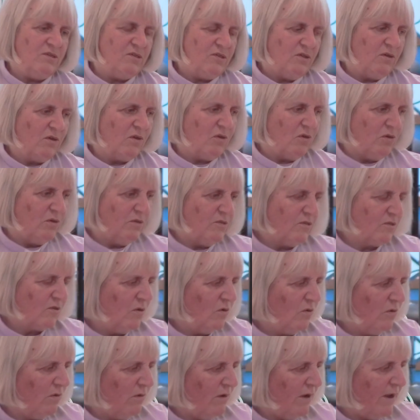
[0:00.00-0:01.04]
to God's
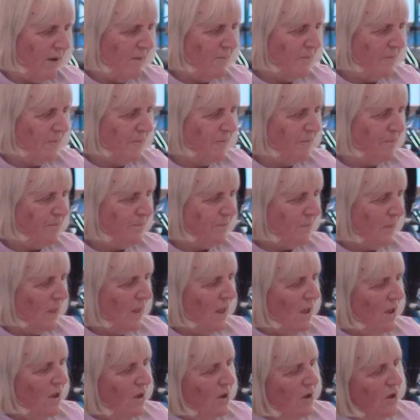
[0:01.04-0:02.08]
glory.
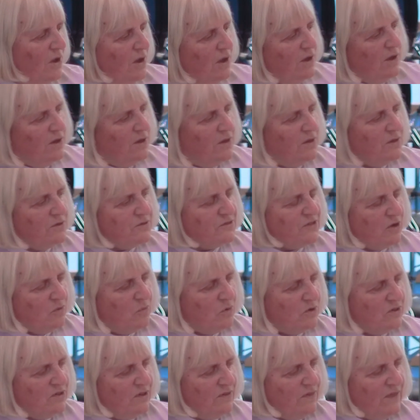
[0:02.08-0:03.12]
So
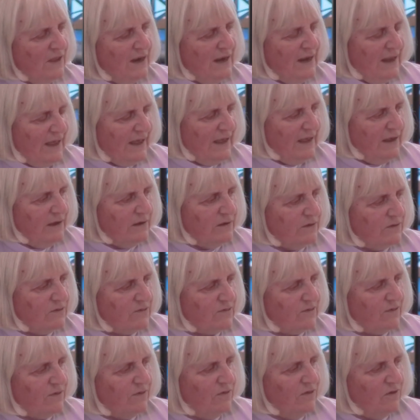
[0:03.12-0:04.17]
what are the
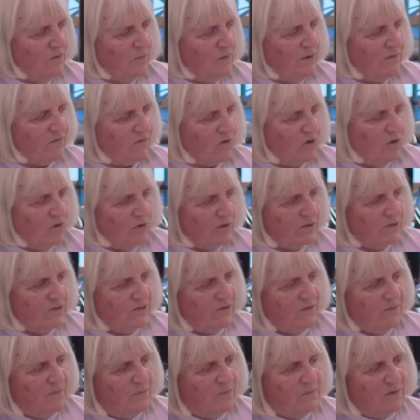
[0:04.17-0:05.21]
layers that we've
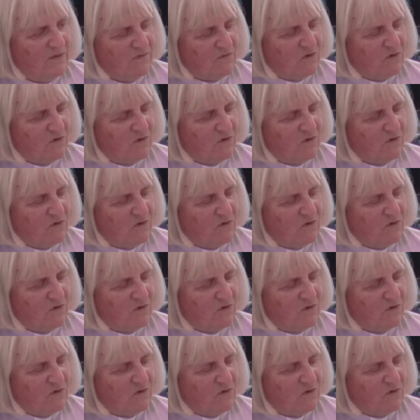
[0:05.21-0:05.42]
got? We've